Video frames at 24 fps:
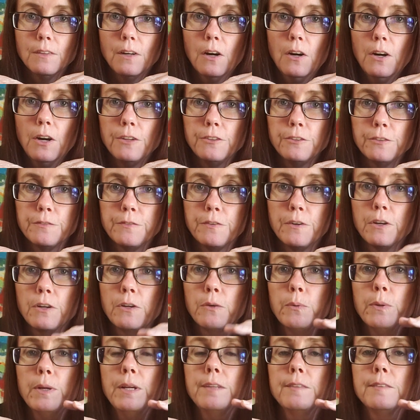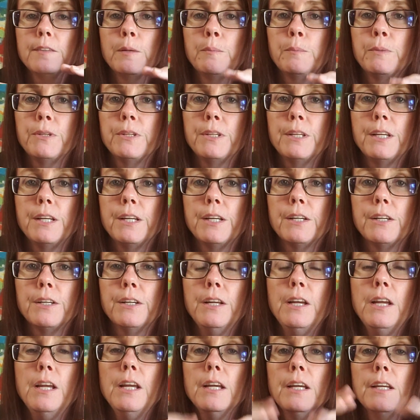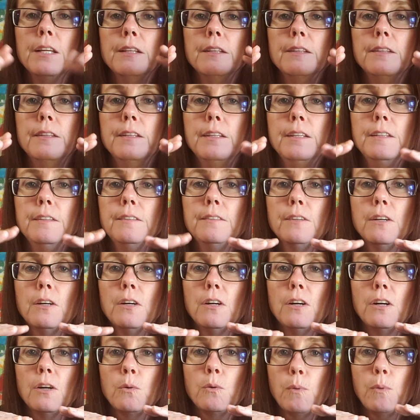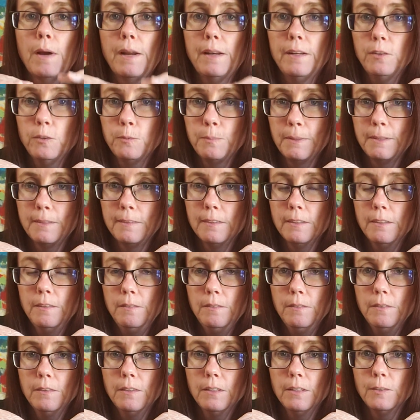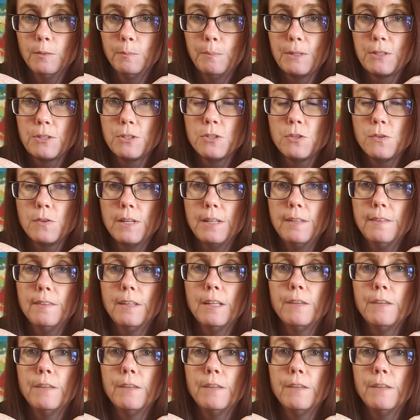Alright, so for a quick summary here, these are quite expensive, special treats.